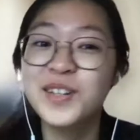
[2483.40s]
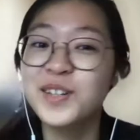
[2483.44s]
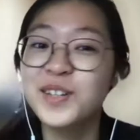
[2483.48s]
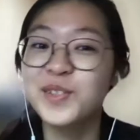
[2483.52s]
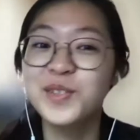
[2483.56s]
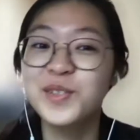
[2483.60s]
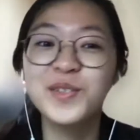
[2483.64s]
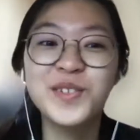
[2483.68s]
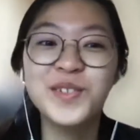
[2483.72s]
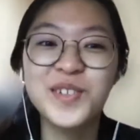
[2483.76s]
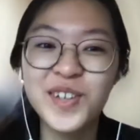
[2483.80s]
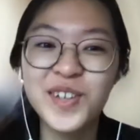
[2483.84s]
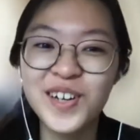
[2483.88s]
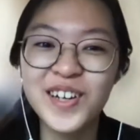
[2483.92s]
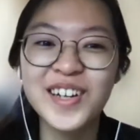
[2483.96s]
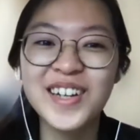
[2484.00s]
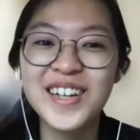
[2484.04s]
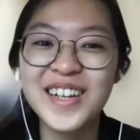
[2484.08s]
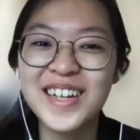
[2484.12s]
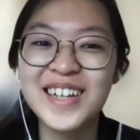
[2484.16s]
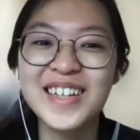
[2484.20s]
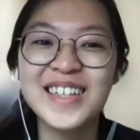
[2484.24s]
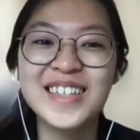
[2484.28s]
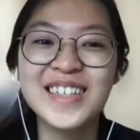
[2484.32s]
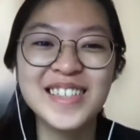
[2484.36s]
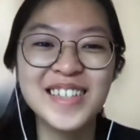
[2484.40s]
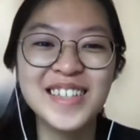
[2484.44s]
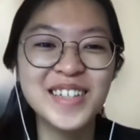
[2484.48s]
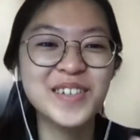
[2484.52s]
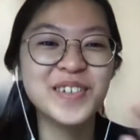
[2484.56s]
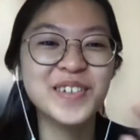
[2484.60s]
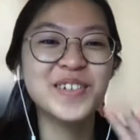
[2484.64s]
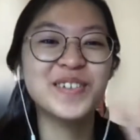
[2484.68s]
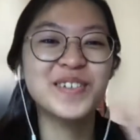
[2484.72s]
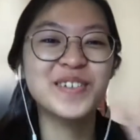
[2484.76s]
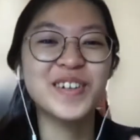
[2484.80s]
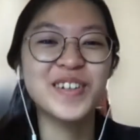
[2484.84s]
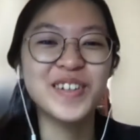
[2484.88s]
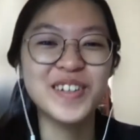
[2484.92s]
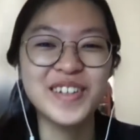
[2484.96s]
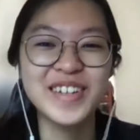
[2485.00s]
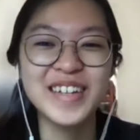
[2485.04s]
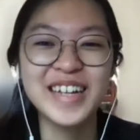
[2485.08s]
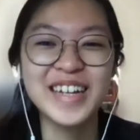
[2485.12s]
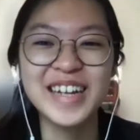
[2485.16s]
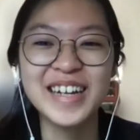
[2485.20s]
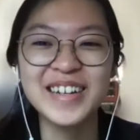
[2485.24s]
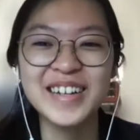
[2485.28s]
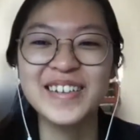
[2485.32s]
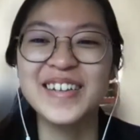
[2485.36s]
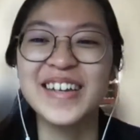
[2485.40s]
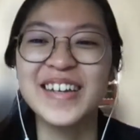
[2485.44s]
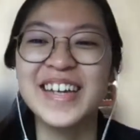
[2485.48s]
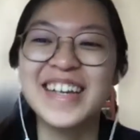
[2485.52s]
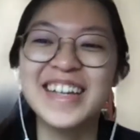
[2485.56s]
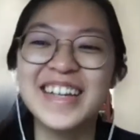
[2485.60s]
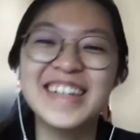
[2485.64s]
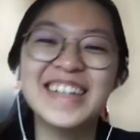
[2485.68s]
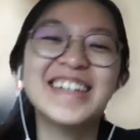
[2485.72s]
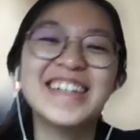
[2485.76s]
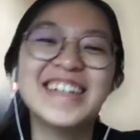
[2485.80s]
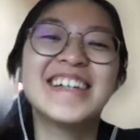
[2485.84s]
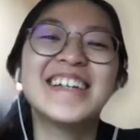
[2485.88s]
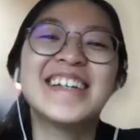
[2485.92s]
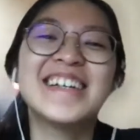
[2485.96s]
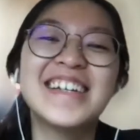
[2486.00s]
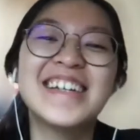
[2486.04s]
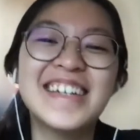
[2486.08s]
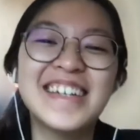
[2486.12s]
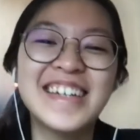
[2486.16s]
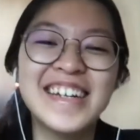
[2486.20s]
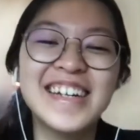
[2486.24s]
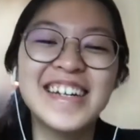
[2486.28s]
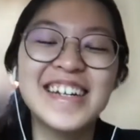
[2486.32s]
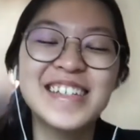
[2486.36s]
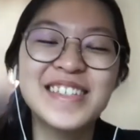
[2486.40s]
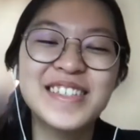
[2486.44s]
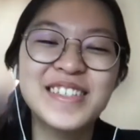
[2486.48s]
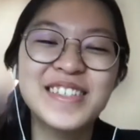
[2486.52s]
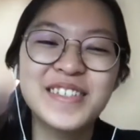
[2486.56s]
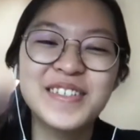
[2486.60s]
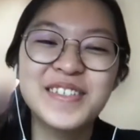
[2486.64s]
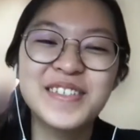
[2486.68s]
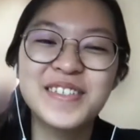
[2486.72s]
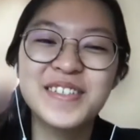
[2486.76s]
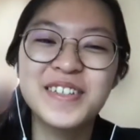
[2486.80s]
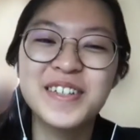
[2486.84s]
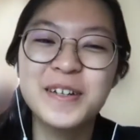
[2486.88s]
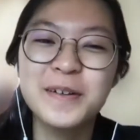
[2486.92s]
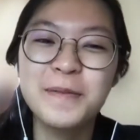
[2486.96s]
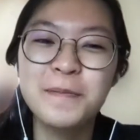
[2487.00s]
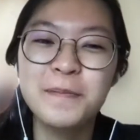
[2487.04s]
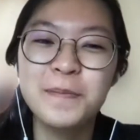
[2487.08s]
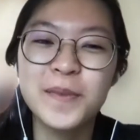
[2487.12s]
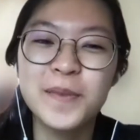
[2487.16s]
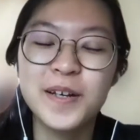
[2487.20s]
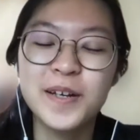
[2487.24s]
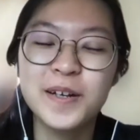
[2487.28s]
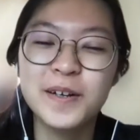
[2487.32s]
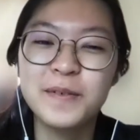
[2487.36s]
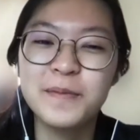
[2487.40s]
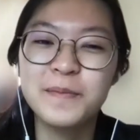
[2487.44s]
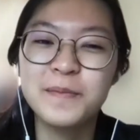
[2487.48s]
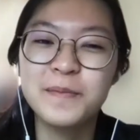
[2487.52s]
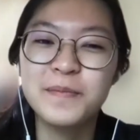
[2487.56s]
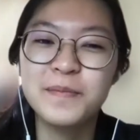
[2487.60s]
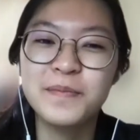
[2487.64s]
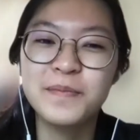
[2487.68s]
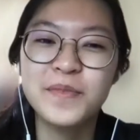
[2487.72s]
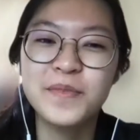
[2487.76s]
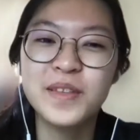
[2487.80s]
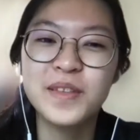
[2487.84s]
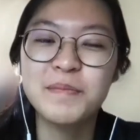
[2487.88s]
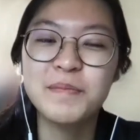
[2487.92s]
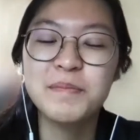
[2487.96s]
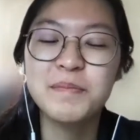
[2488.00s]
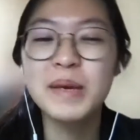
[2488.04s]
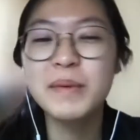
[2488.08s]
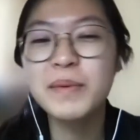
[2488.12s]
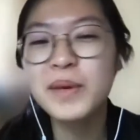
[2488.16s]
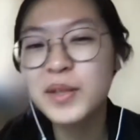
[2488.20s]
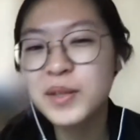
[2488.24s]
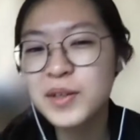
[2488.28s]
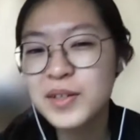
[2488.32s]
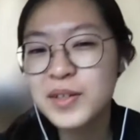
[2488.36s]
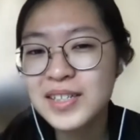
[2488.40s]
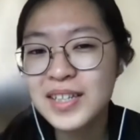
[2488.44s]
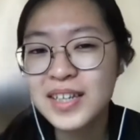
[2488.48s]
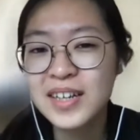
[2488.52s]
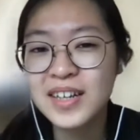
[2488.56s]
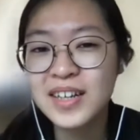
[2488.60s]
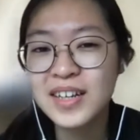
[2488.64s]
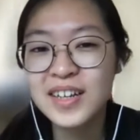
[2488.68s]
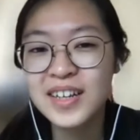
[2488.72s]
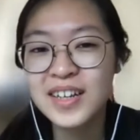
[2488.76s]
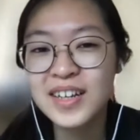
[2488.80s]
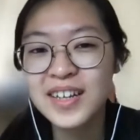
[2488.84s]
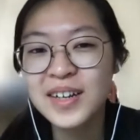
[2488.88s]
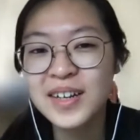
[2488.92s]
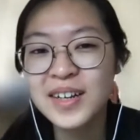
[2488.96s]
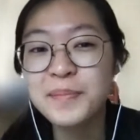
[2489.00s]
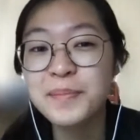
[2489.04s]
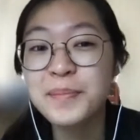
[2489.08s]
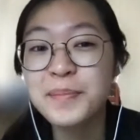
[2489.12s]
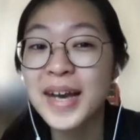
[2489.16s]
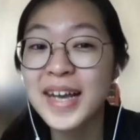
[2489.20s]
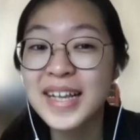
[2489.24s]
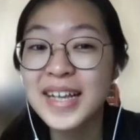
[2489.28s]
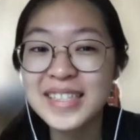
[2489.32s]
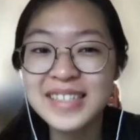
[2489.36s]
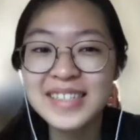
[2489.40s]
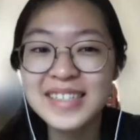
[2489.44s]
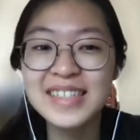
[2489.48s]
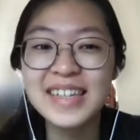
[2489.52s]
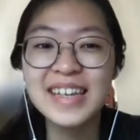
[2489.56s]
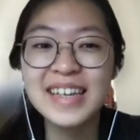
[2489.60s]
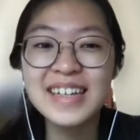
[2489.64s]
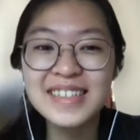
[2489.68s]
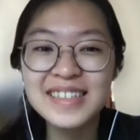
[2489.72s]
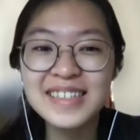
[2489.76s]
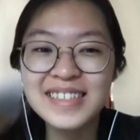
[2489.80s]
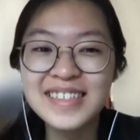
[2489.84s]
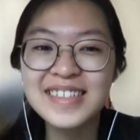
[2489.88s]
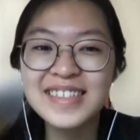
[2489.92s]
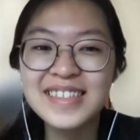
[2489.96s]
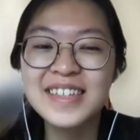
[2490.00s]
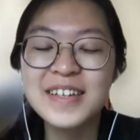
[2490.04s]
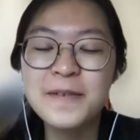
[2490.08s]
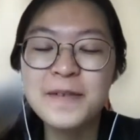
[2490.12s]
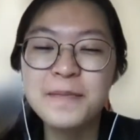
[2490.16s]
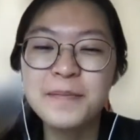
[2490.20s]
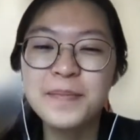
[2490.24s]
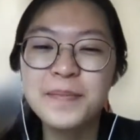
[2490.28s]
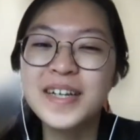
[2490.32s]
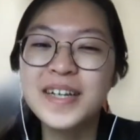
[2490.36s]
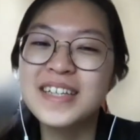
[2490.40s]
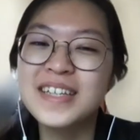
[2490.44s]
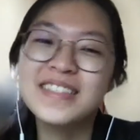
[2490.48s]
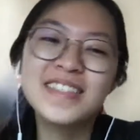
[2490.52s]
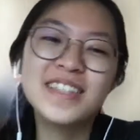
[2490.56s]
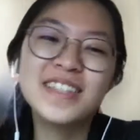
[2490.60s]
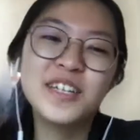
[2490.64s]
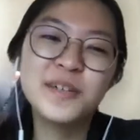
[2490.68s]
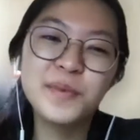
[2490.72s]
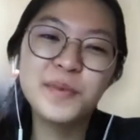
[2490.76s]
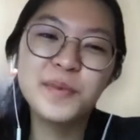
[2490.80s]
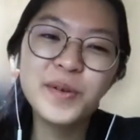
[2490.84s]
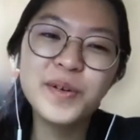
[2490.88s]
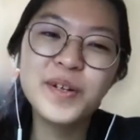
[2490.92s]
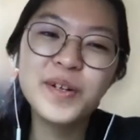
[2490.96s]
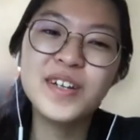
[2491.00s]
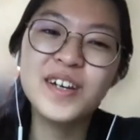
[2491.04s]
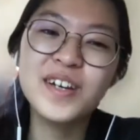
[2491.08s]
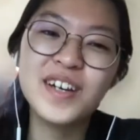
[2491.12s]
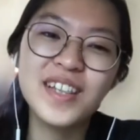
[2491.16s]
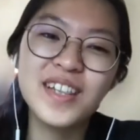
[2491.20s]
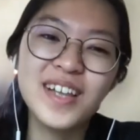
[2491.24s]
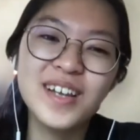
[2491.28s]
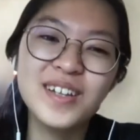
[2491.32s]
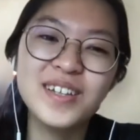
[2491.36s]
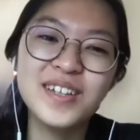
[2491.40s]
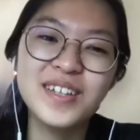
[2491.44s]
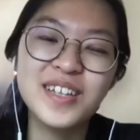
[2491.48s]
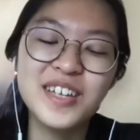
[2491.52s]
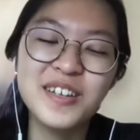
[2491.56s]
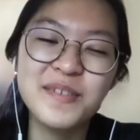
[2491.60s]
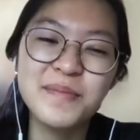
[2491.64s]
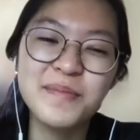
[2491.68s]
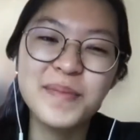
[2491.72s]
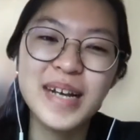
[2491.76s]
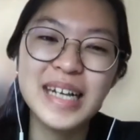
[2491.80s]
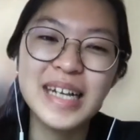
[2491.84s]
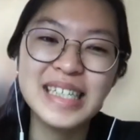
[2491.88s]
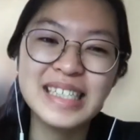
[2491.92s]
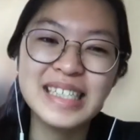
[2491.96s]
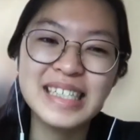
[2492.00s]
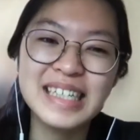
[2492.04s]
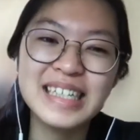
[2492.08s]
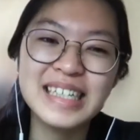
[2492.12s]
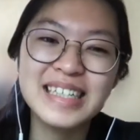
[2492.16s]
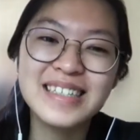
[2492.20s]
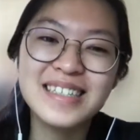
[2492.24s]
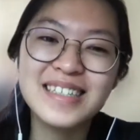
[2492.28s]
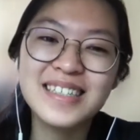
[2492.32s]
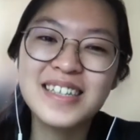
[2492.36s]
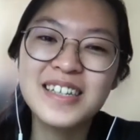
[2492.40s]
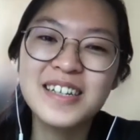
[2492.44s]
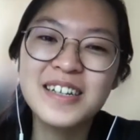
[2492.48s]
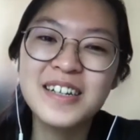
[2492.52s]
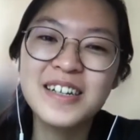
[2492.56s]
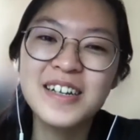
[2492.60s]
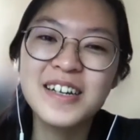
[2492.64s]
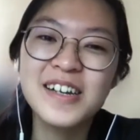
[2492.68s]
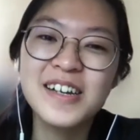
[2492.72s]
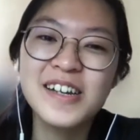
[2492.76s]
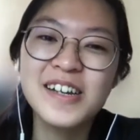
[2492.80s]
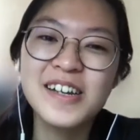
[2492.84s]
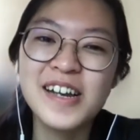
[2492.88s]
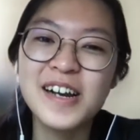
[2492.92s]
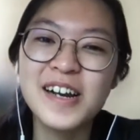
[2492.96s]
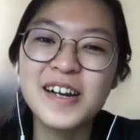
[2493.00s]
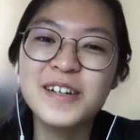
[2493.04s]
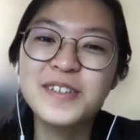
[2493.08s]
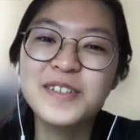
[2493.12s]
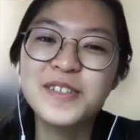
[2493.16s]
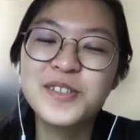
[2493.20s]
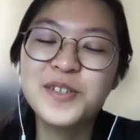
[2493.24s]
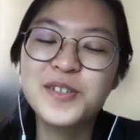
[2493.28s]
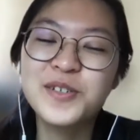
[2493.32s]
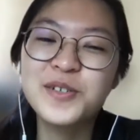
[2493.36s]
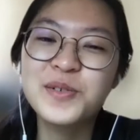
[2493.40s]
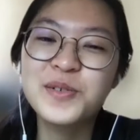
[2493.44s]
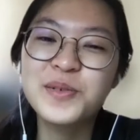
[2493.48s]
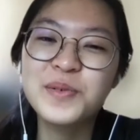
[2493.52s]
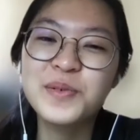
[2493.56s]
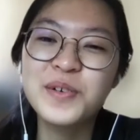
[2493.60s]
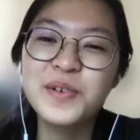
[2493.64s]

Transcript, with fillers: do not let the snake go around your neck, okay? Yeah, so um, maybe yeah. those are pet snakes, but in Singapore, we're not allowed to keep pet snakes. Yeah. So